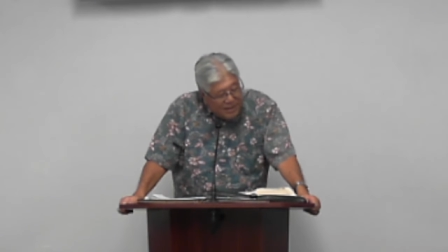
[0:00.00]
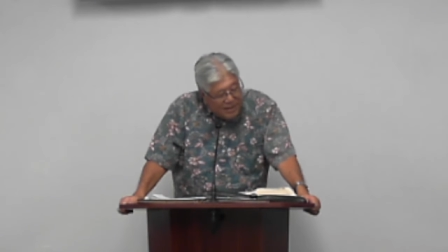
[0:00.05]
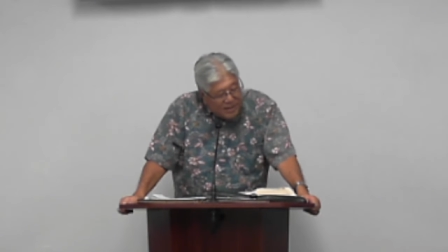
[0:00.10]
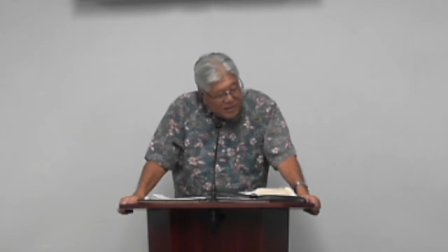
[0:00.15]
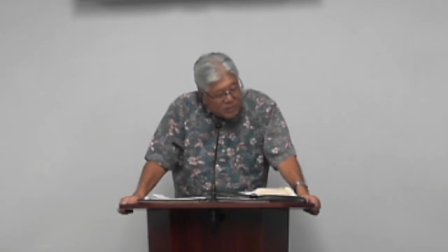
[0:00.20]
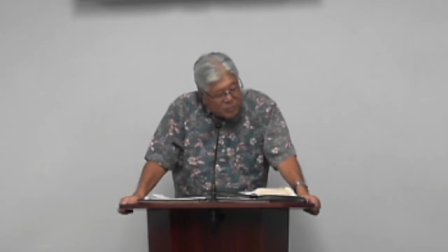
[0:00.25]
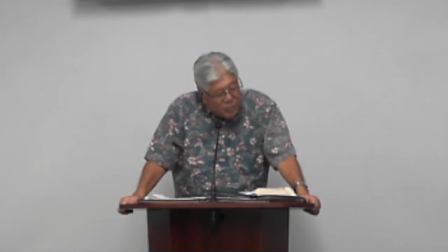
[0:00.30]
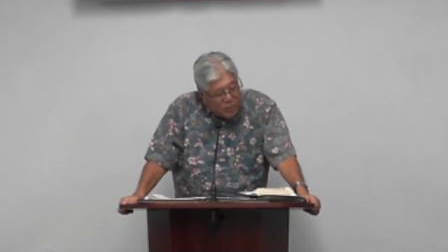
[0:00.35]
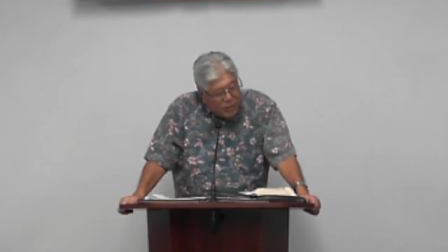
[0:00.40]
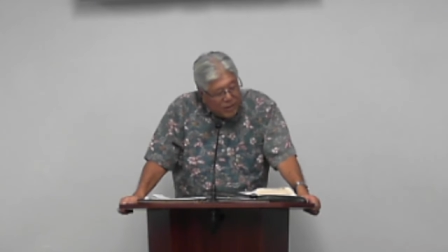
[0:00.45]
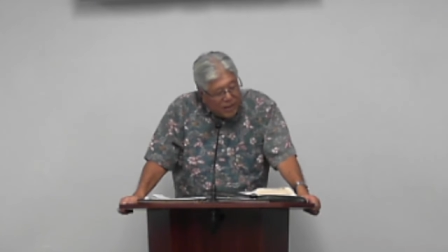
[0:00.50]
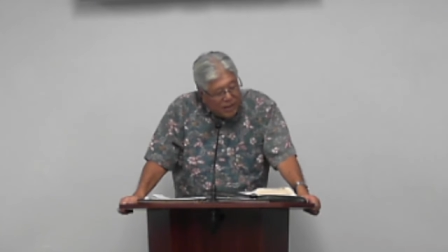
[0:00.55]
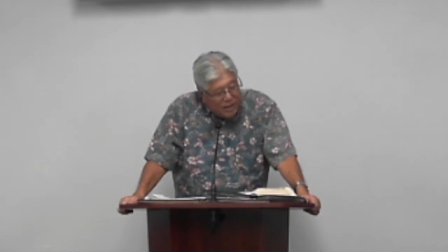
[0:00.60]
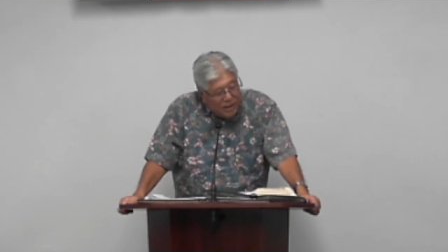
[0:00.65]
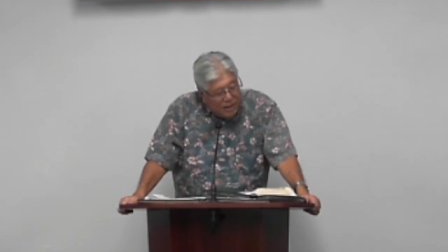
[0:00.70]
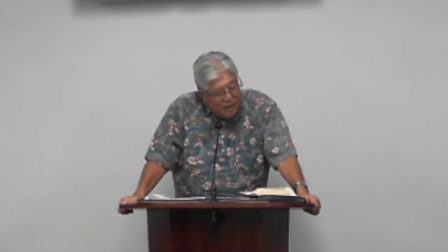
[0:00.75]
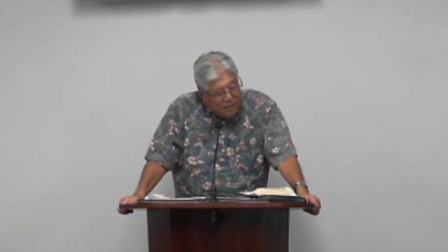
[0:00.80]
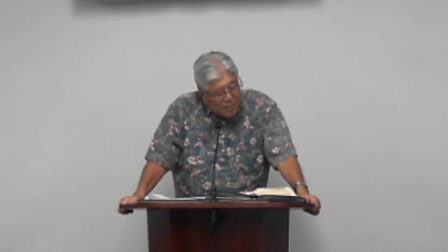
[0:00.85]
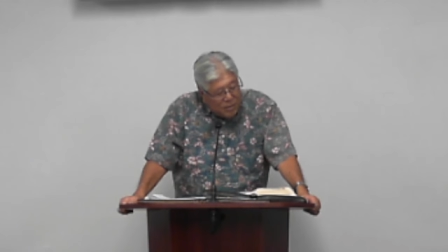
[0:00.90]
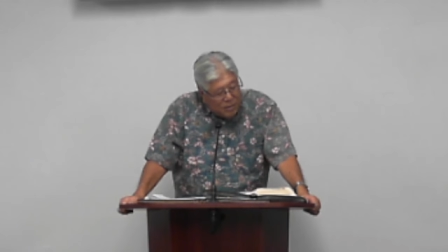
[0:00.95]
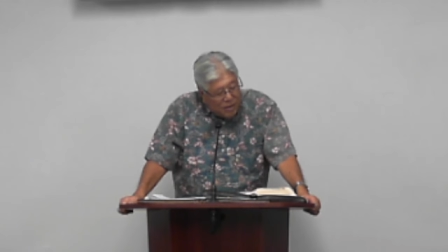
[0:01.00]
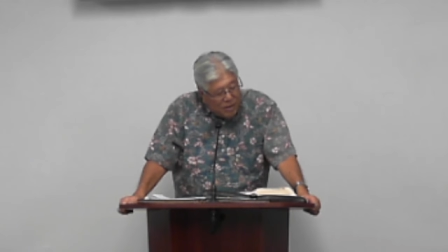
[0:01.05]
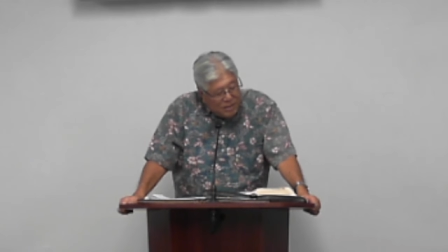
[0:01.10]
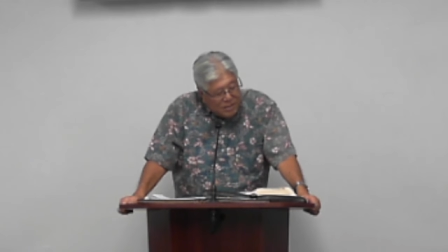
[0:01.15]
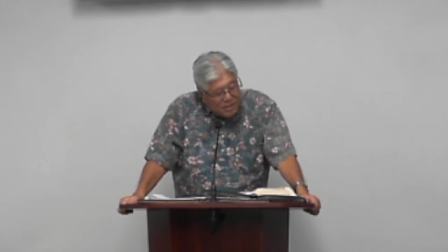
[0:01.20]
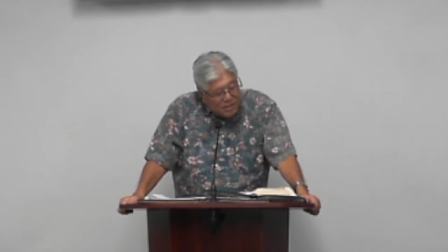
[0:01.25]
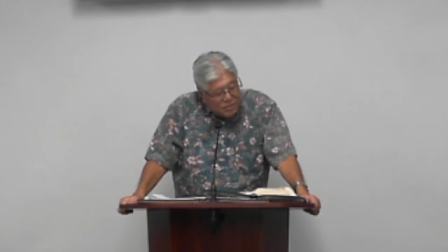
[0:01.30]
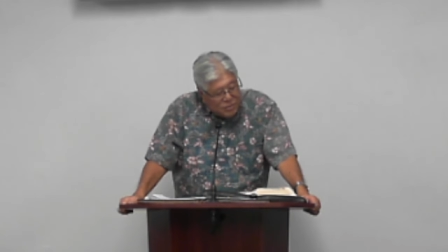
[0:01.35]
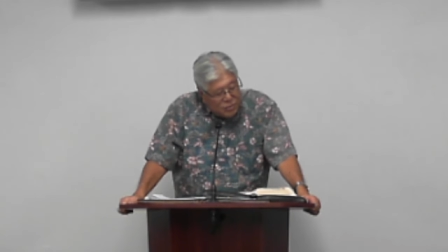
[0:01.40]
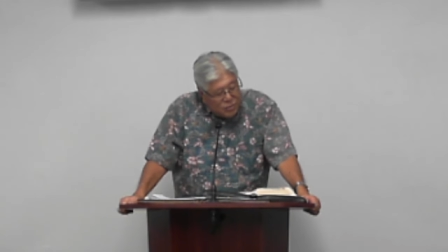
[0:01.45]
springing up
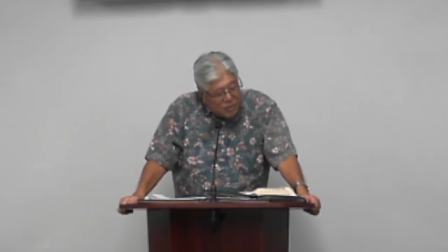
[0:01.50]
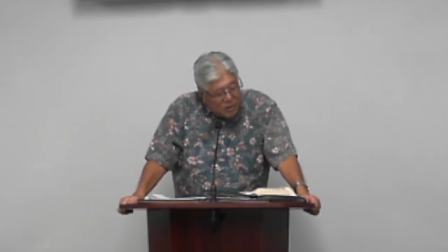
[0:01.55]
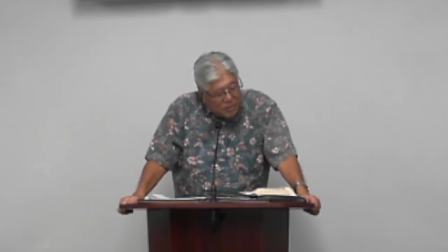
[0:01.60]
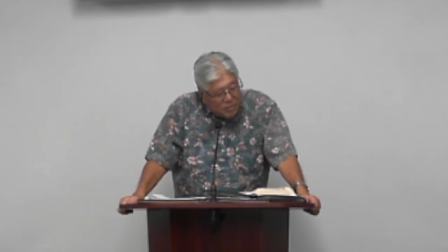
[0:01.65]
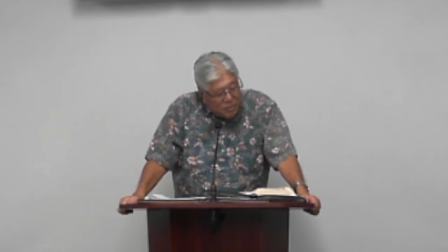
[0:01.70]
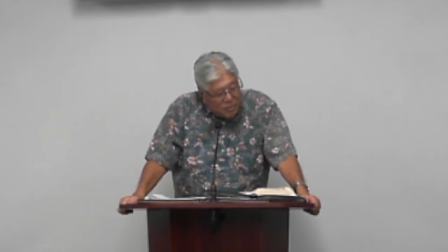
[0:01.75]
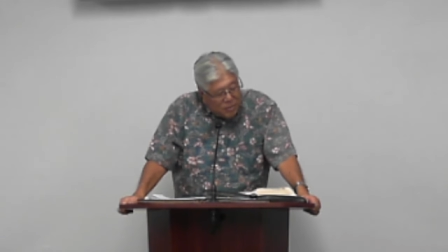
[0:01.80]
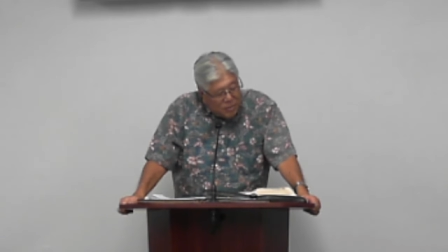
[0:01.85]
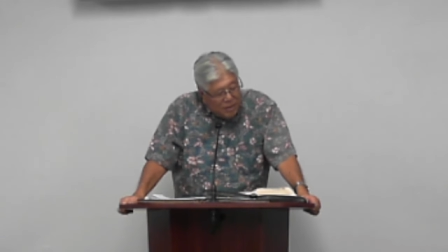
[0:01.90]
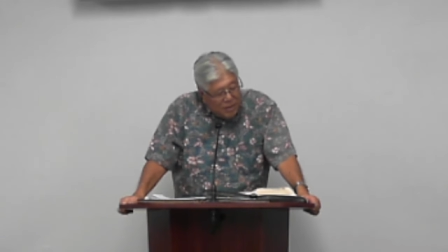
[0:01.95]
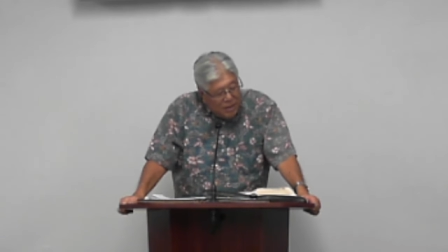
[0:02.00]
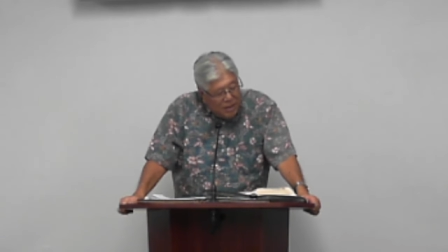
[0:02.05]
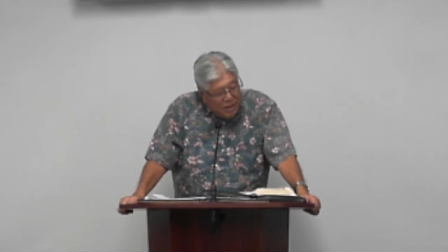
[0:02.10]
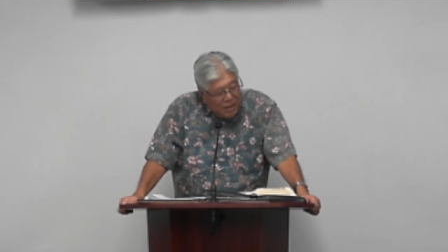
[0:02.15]
causes trouble,